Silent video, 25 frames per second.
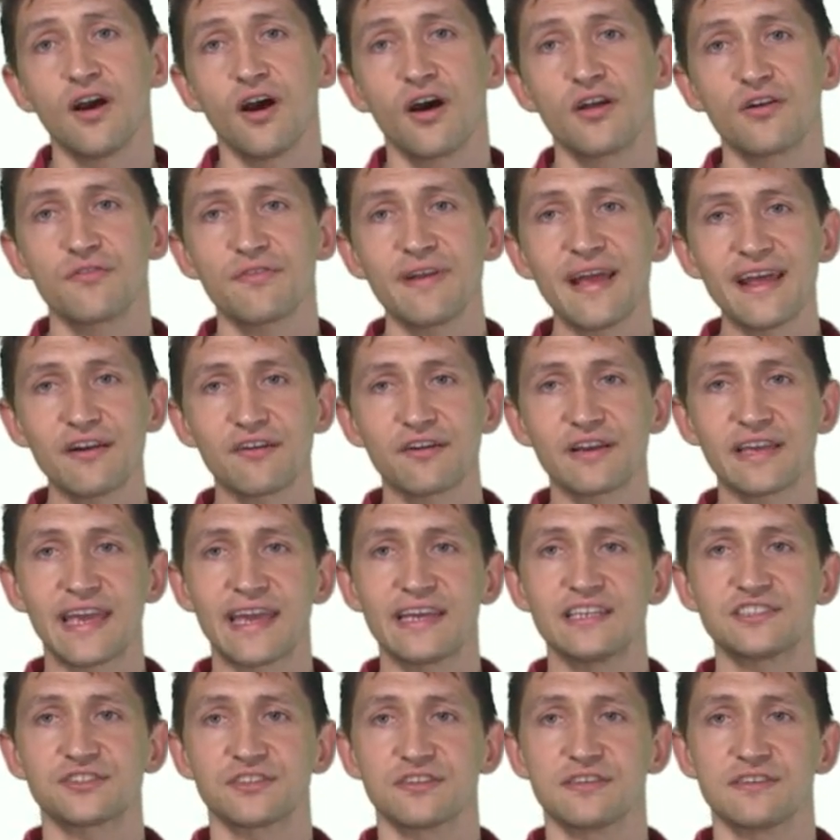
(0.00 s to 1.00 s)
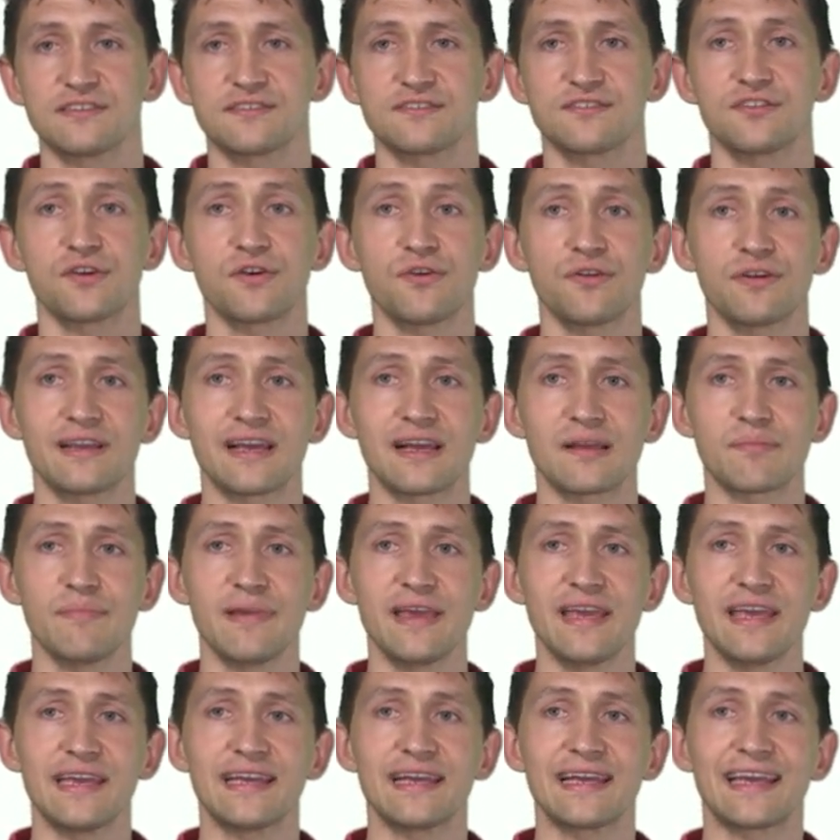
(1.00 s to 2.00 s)
On rare occasions, the codec
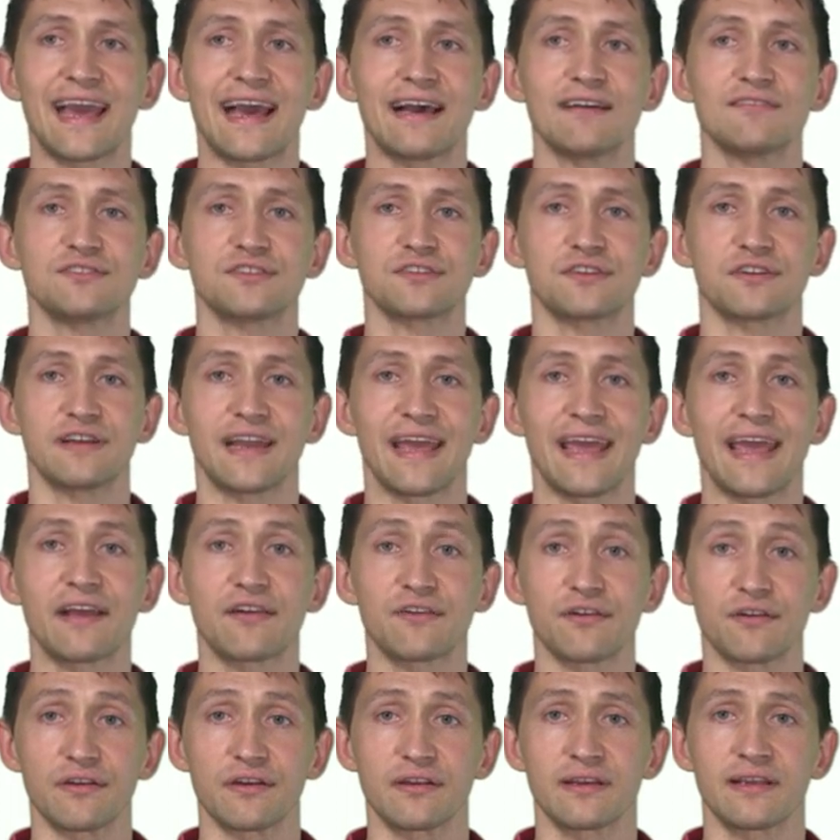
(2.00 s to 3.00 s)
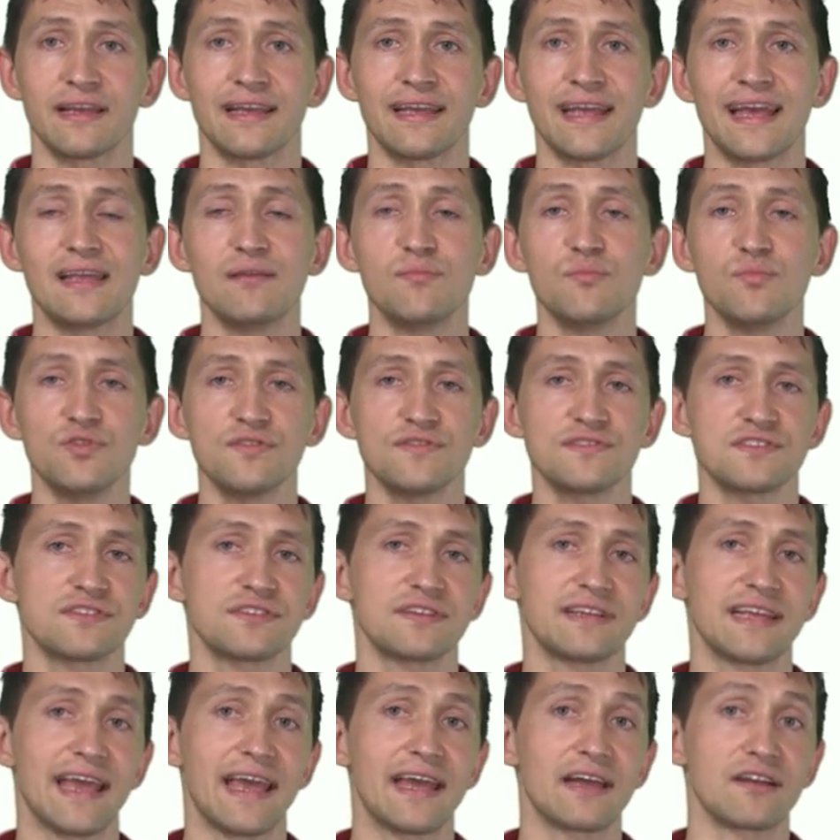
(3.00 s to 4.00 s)
may encounter an error and moves
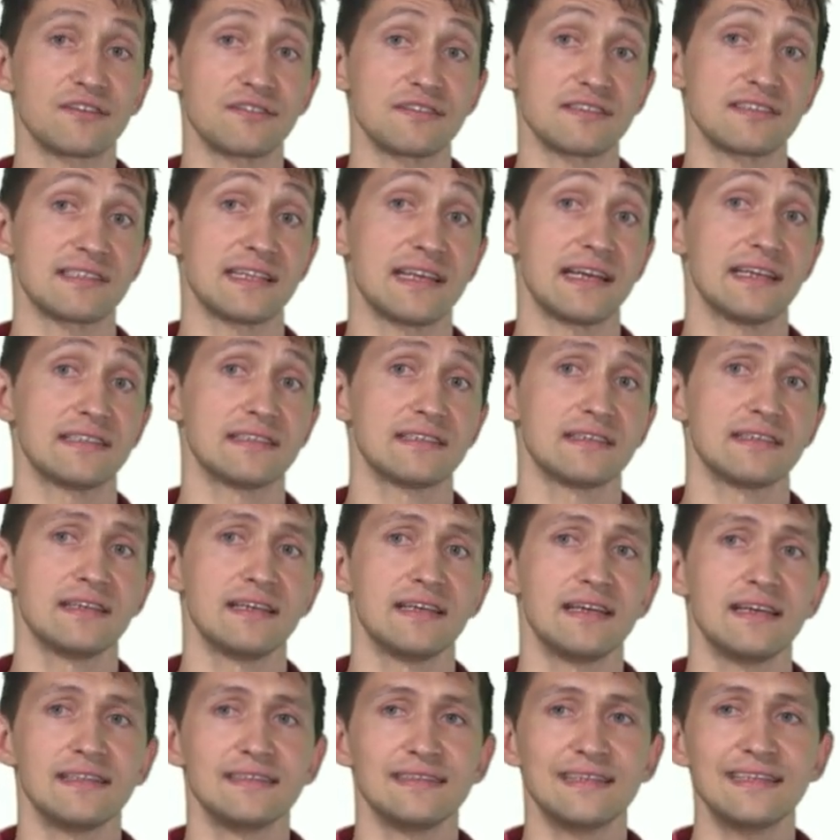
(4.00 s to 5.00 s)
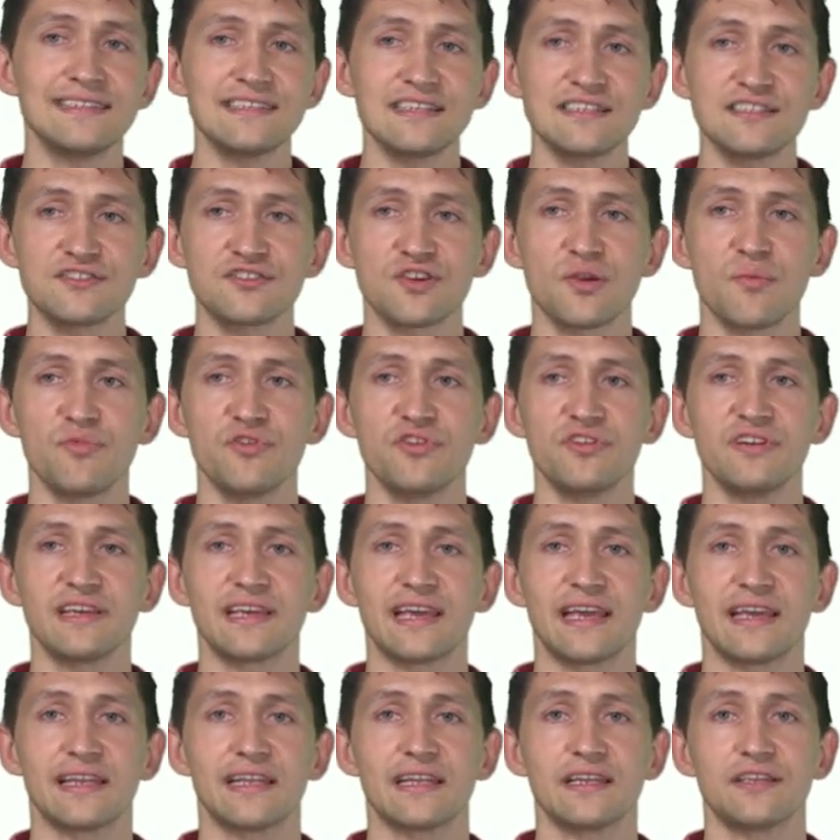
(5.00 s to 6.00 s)
to the error state. This is
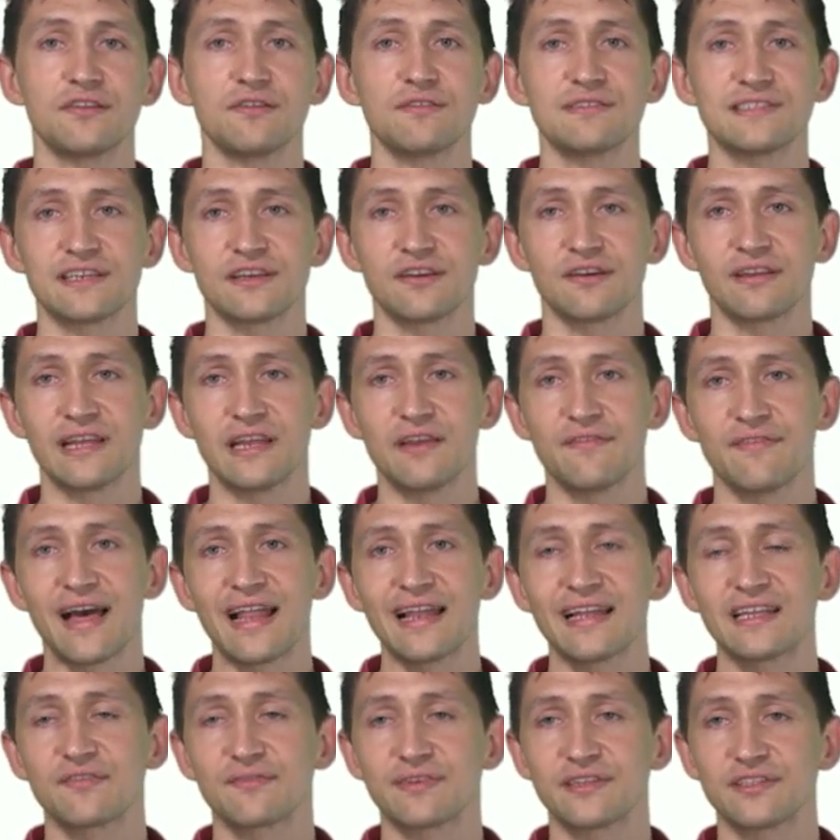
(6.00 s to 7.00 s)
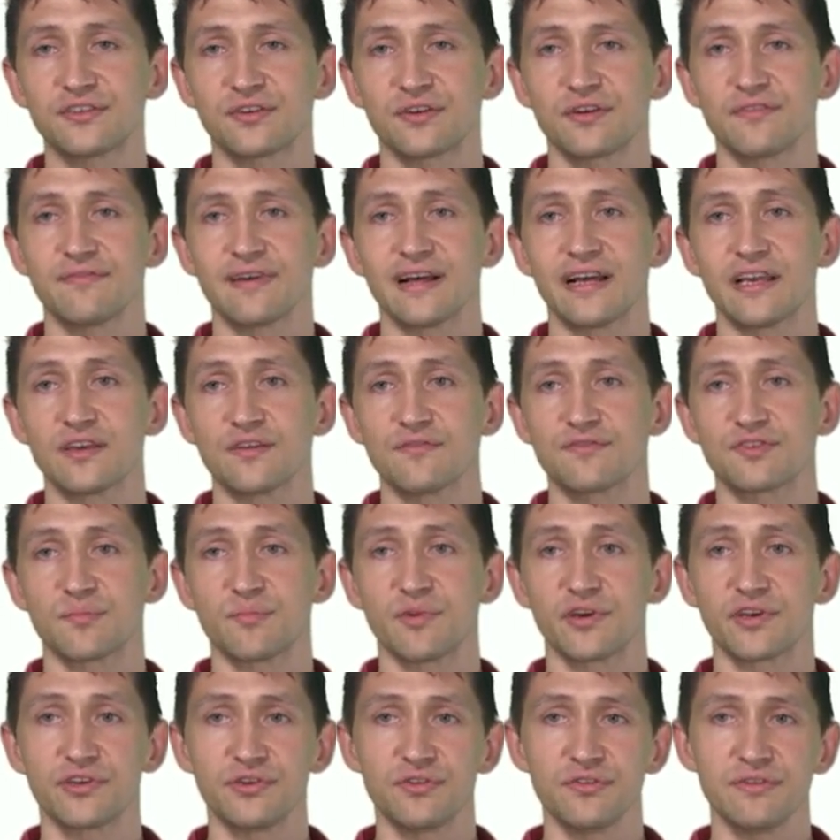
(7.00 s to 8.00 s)
communicated using an invalid return value
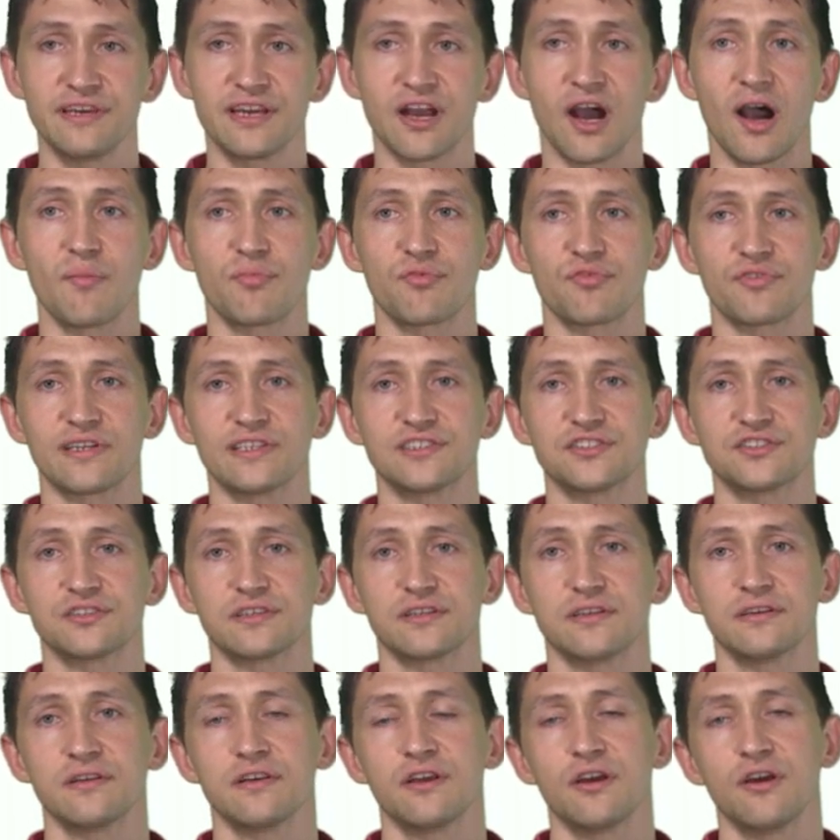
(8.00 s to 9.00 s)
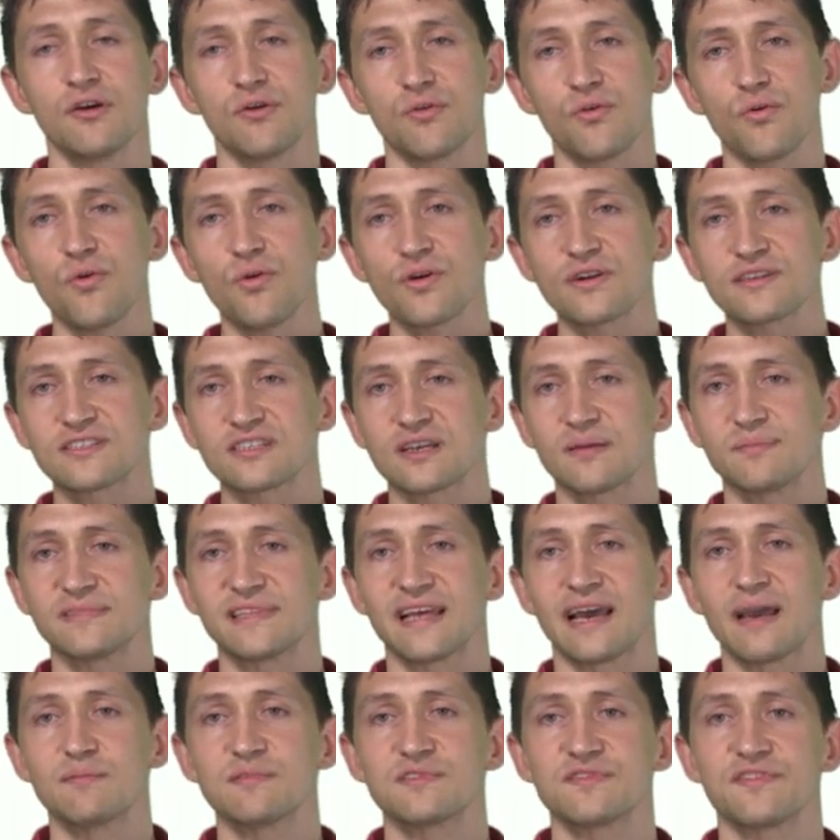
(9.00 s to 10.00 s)
from a queuing operation, or
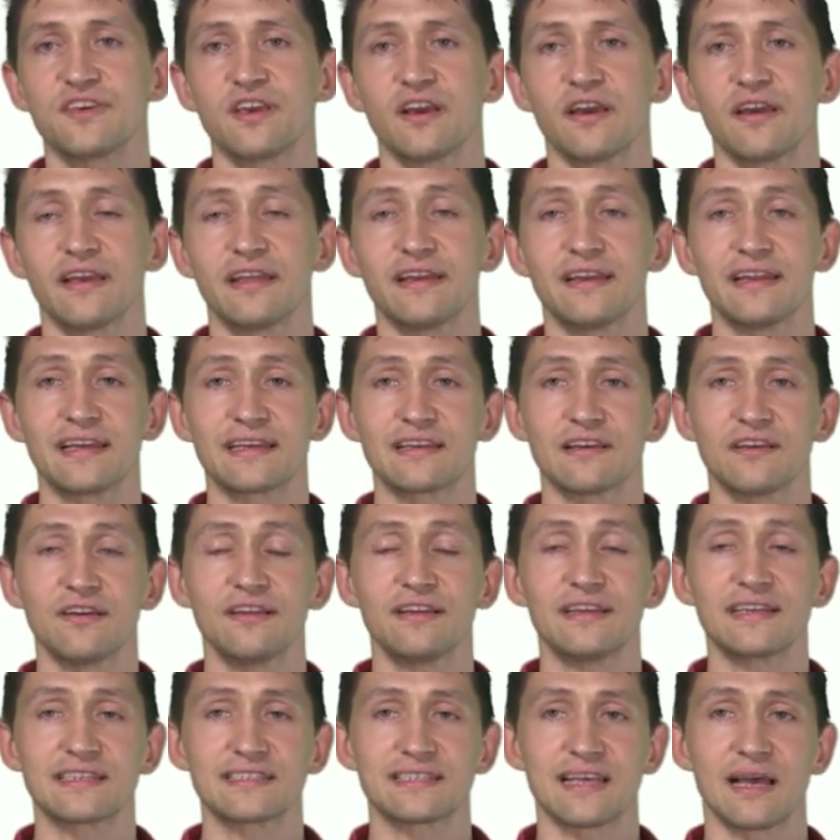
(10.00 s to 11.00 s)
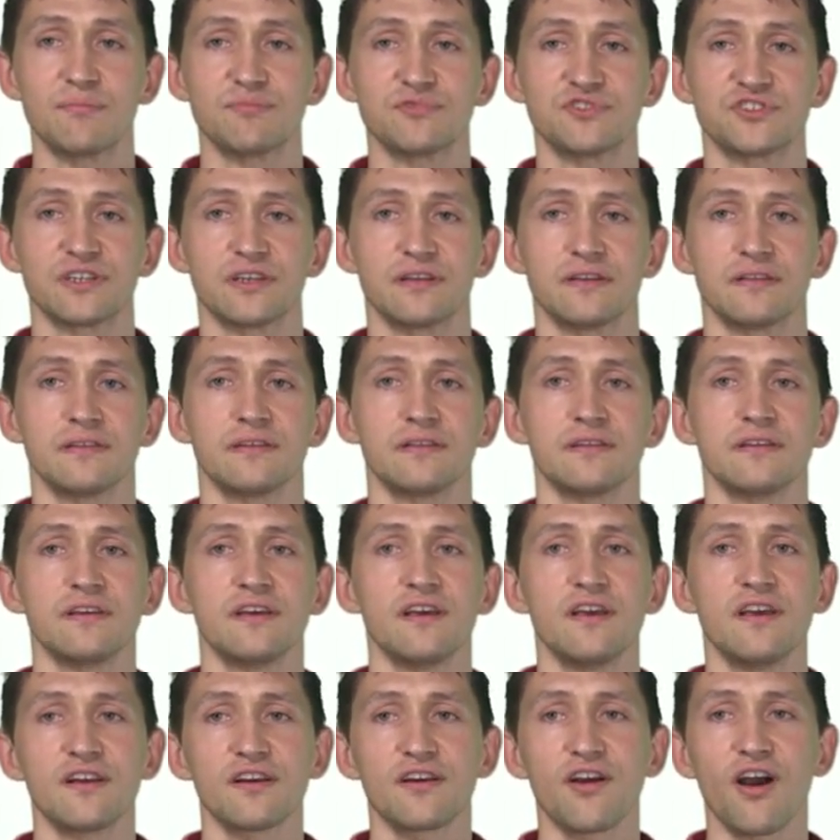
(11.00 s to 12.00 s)
sometimes via an exception.
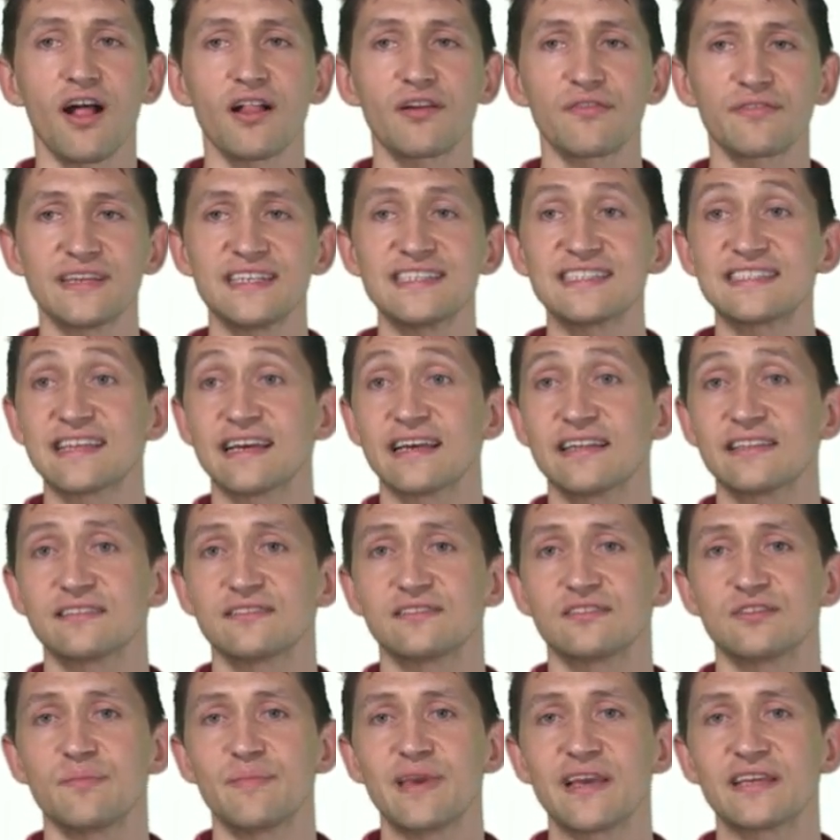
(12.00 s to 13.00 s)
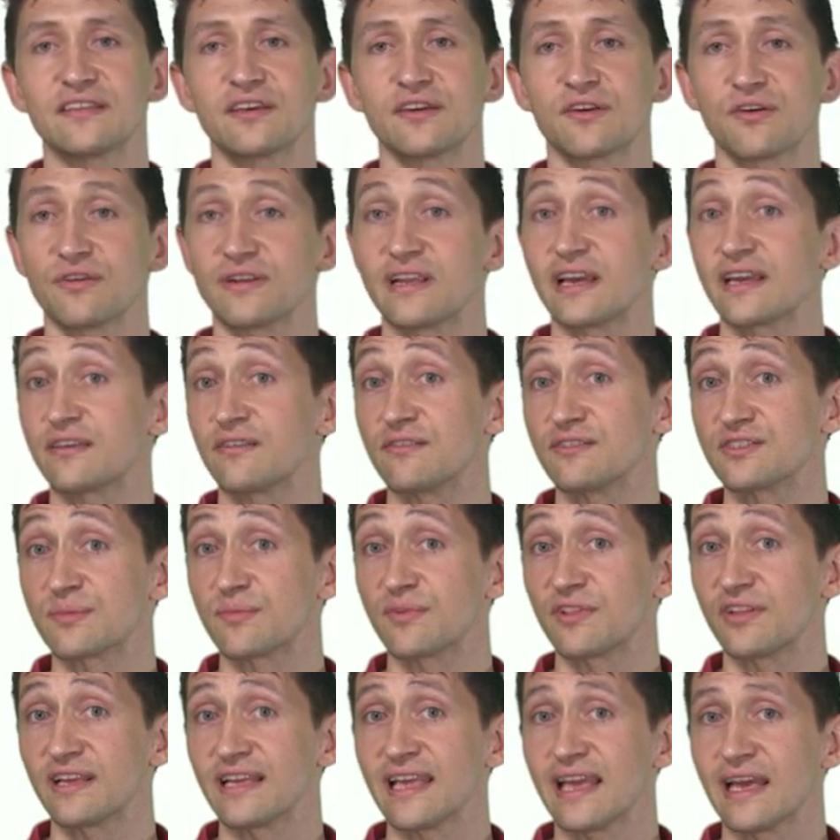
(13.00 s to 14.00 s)
Call reset to make the codec
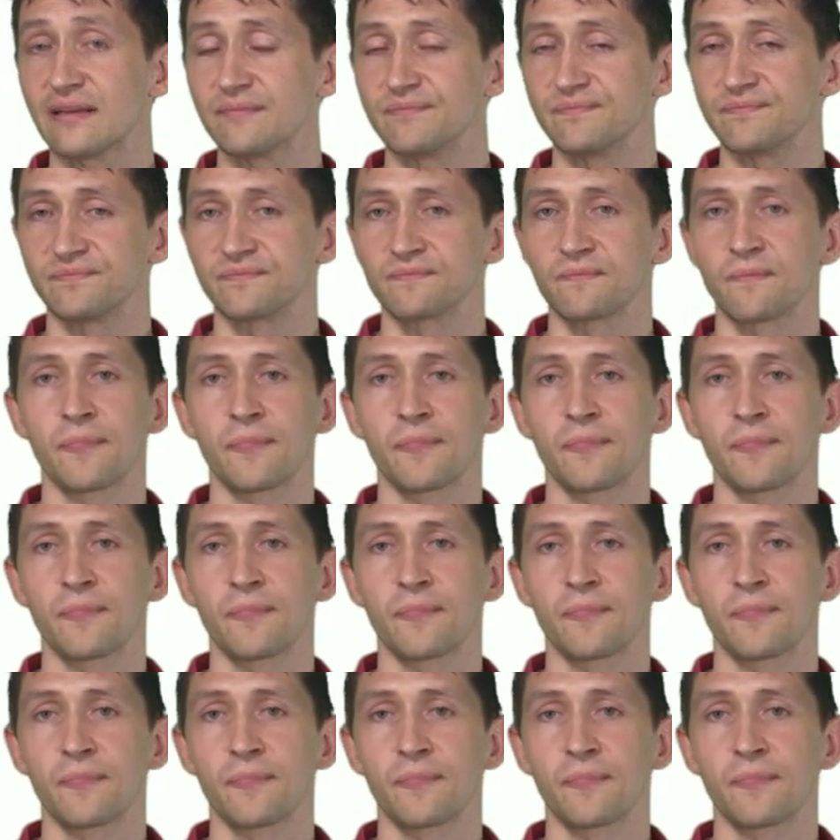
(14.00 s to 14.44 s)
usable again.